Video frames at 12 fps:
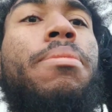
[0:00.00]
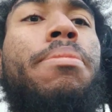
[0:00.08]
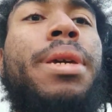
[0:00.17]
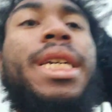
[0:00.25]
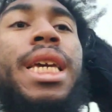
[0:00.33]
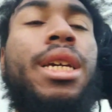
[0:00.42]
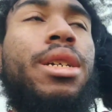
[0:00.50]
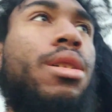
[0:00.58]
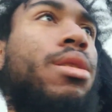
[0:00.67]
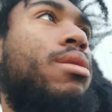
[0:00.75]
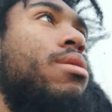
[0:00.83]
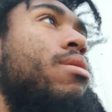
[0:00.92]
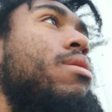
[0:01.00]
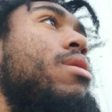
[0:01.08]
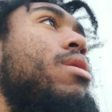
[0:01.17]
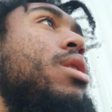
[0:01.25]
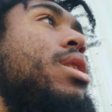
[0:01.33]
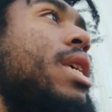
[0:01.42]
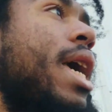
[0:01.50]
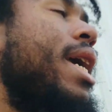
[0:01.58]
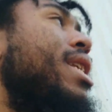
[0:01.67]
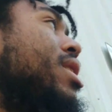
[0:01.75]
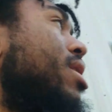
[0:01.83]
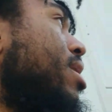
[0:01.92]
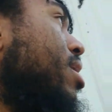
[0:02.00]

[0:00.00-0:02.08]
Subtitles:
being, this agent.